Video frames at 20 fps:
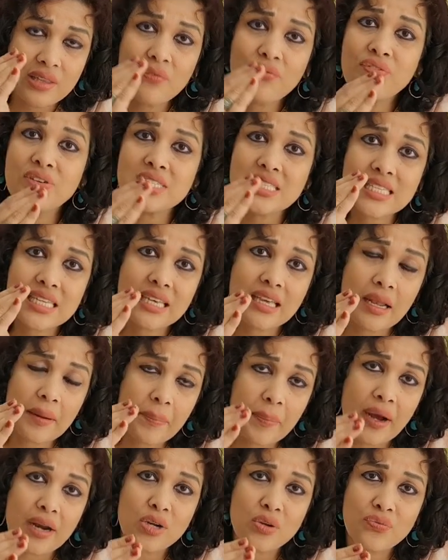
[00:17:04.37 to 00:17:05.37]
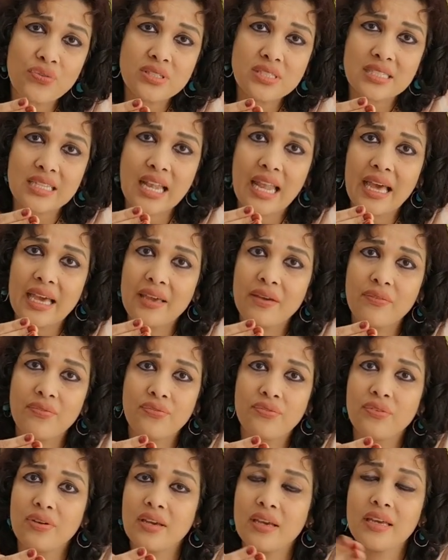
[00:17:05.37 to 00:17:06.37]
the physical part of his life,